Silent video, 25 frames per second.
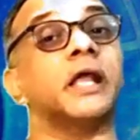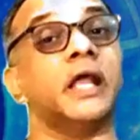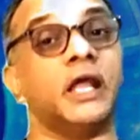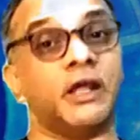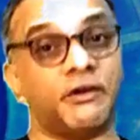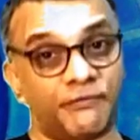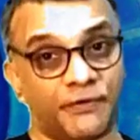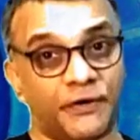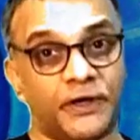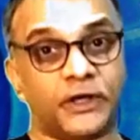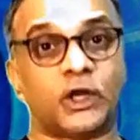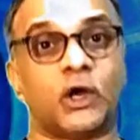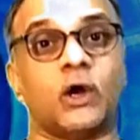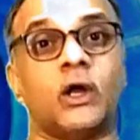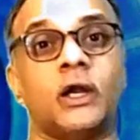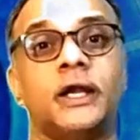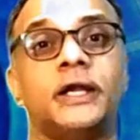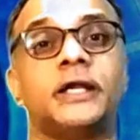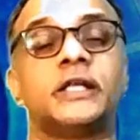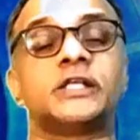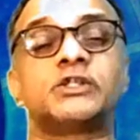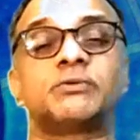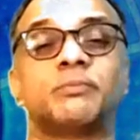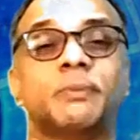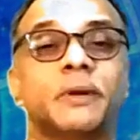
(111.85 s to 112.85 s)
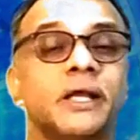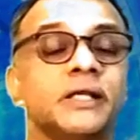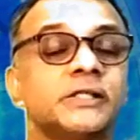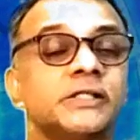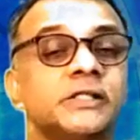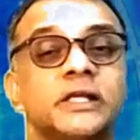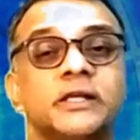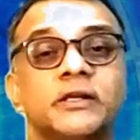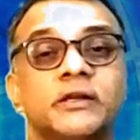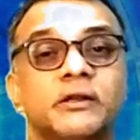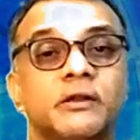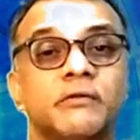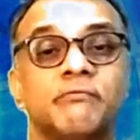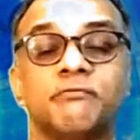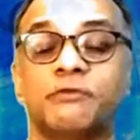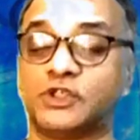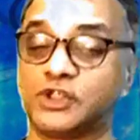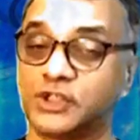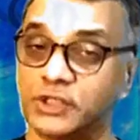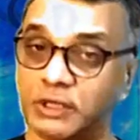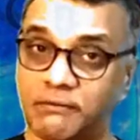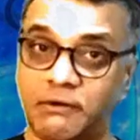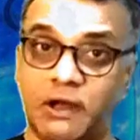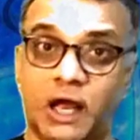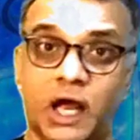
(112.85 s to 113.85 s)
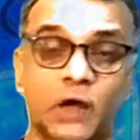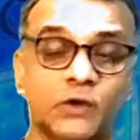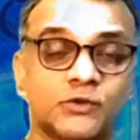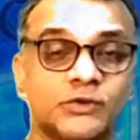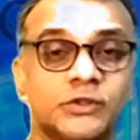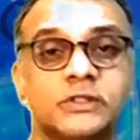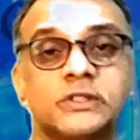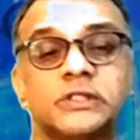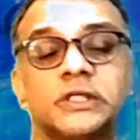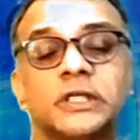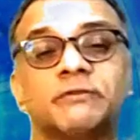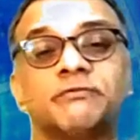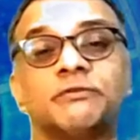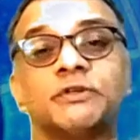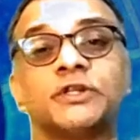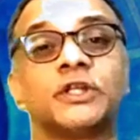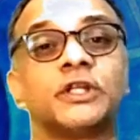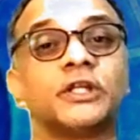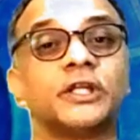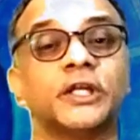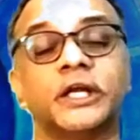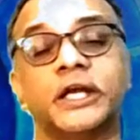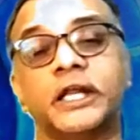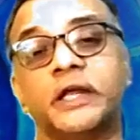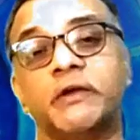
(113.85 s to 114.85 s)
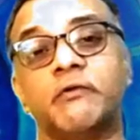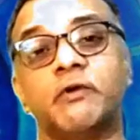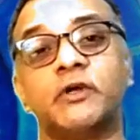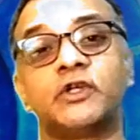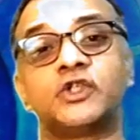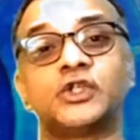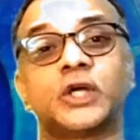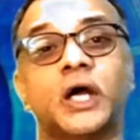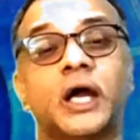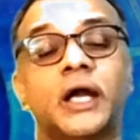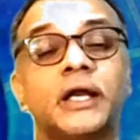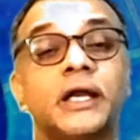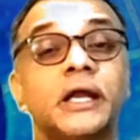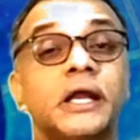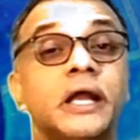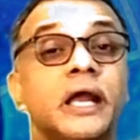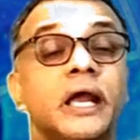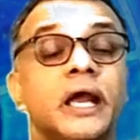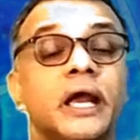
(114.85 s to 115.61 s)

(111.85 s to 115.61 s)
if at all it is placed in whichever houses within the D1 chart,